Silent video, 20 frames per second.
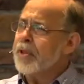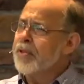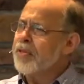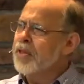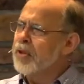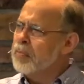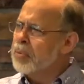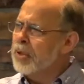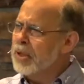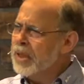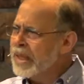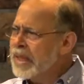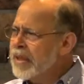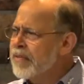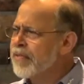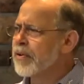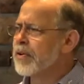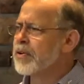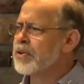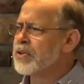the
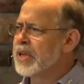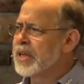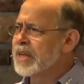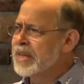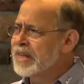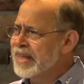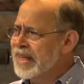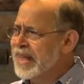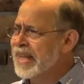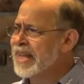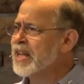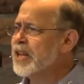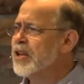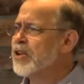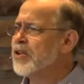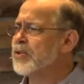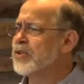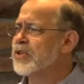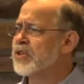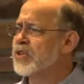believers
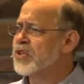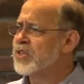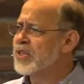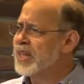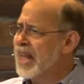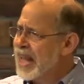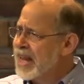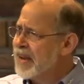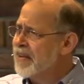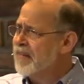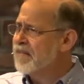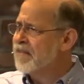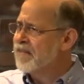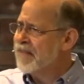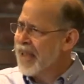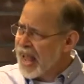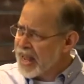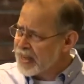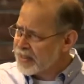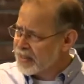continued
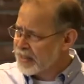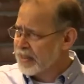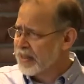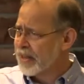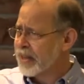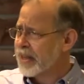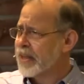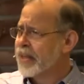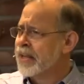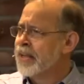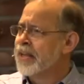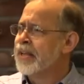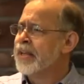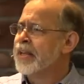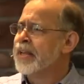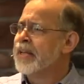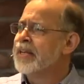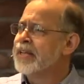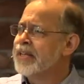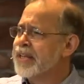steadfastly,
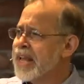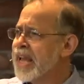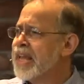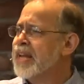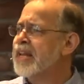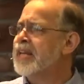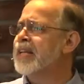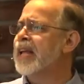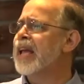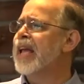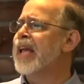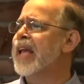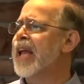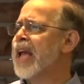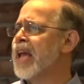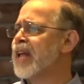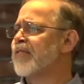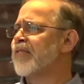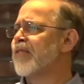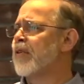day to day
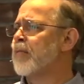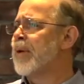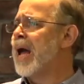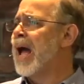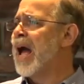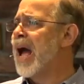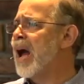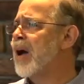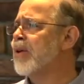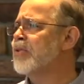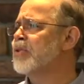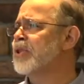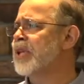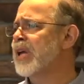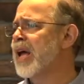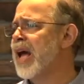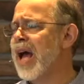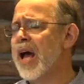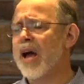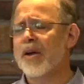and from house
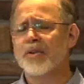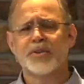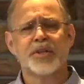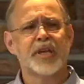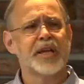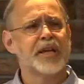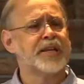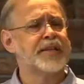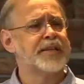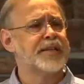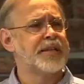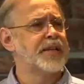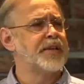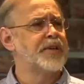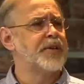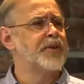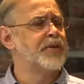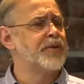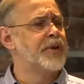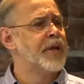to house. They
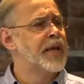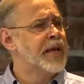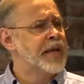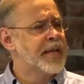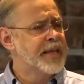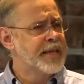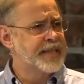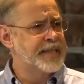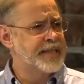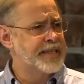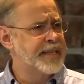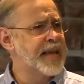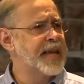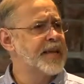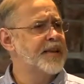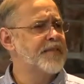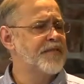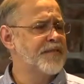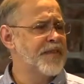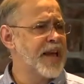continued
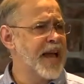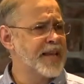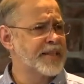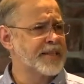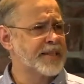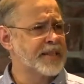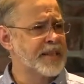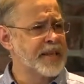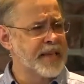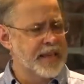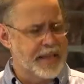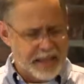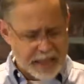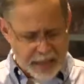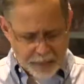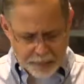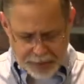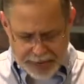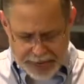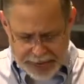steadfastly in the
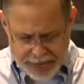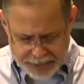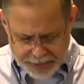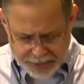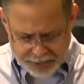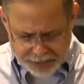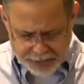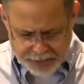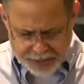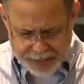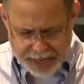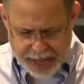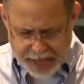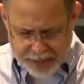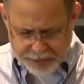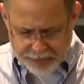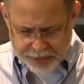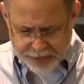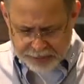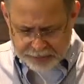apostles'
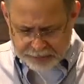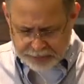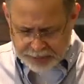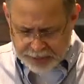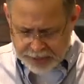doctrine,